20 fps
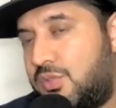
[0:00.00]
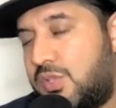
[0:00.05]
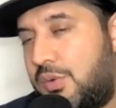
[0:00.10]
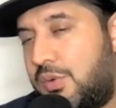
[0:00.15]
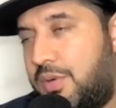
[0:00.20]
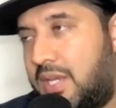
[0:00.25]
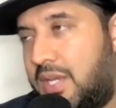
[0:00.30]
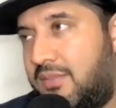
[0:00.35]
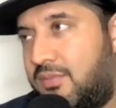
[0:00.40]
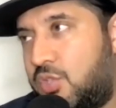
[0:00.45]
So I
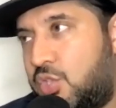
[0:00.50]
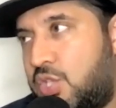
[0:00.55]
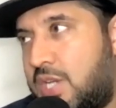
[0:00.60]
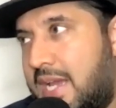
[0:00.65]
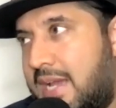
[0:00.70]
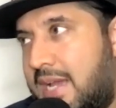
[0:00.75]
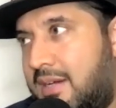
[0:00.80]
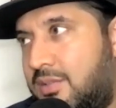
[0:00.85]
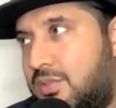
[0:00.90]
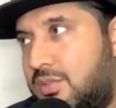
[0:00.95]
want to give a
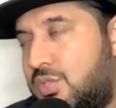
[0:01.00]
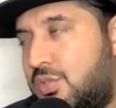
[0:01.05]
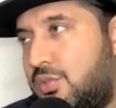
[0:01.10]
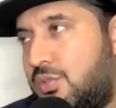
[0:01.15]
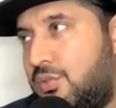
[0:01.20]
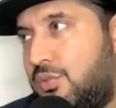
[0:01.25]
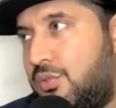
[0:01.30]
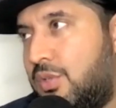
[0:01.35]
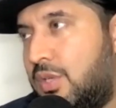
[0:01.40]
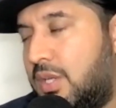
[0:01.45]
shout out
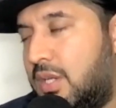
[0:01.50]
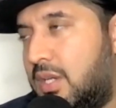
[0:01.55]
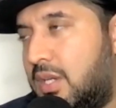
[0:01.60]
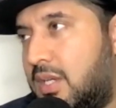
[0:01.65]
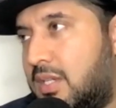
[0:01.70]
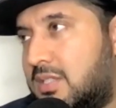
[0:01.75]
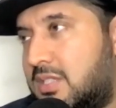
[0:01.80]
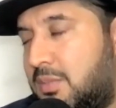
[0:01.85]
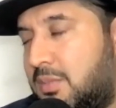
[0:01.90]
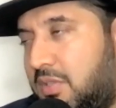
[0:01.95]
to
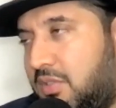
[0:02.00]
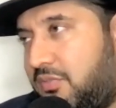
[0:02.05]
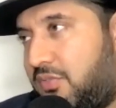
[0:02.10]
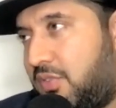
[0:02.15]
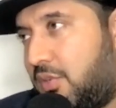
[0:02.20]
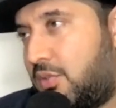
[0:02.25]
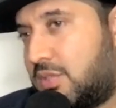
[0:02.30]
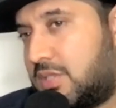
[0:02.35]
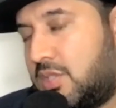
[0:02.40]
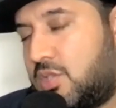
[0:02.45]
some of the
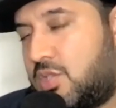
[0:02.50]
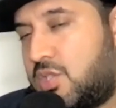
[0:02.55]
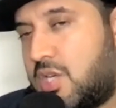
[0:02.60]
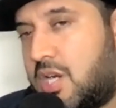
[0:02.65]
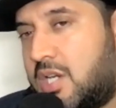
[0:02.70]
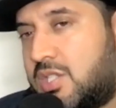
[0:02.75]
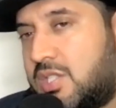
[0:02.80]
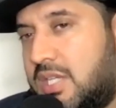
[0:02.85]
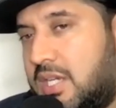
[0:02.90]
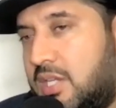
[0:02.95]
folks in
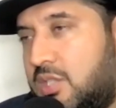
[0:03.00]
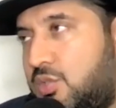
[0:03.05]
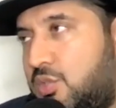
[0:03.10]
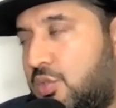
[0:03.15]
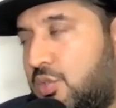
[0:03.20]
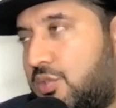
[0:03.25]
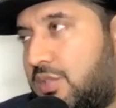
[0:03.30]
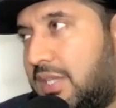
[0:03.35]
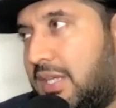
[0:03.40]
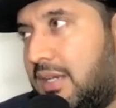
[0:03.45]
charge there.
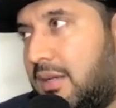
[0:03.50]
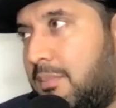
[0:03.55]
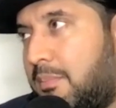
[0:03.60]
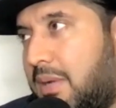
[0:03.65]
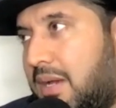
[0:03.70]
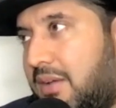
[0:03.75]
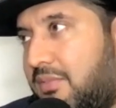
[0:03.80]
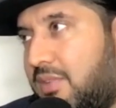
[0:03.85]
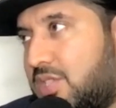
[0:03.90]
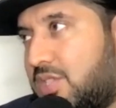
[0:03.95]
Jyoti and
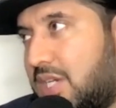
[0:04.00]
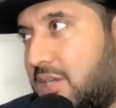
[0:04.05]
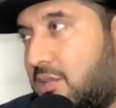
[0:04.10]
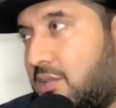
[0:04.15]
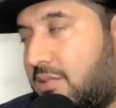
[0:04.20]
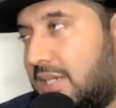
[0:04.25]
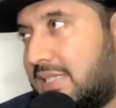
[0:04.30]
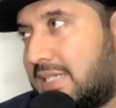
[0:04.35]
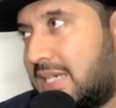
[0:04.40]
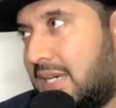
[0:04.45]
Bavesh had a
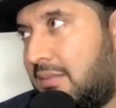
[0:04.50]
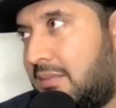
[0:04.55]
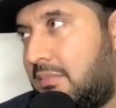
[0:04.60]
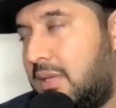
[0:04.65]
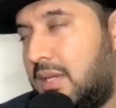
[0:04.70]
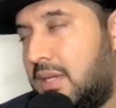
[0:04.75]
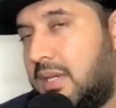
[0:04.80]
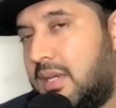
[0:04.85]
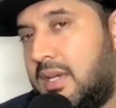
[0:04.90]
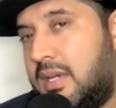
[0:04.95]
great time
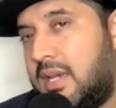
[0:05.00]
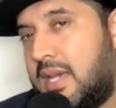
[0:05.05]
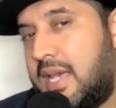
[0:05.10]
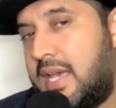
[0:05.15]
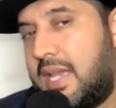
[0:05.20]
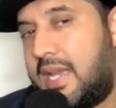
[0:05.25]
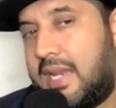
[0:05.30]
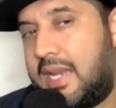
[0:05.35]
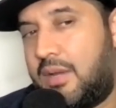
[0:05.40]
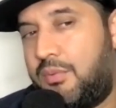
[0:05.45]

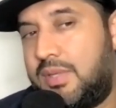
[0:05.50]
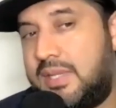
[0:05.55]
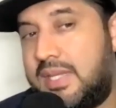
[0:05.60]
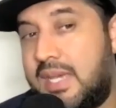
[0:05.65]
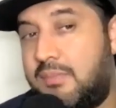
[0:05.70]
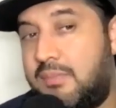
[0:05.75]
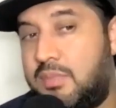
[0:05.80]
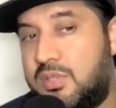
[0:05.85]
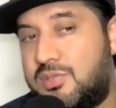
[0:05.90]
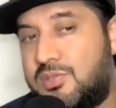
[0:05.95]
hanging out with
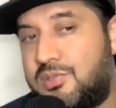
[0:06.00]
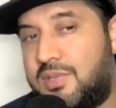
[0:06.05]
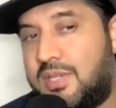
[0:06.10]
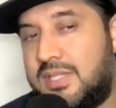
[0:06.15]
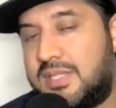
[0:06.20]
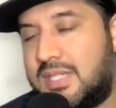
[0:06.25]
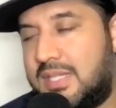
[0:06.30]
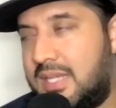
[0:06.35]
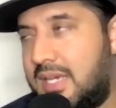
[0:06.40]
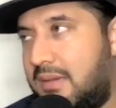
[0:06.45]
them and
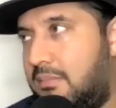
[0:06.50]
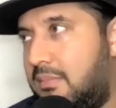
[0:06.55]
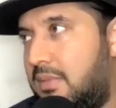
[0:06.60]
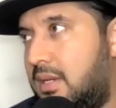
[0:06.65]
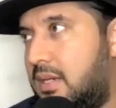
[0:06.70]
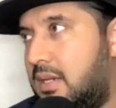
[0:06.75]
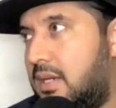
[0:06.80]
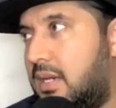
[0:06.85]
talking to them.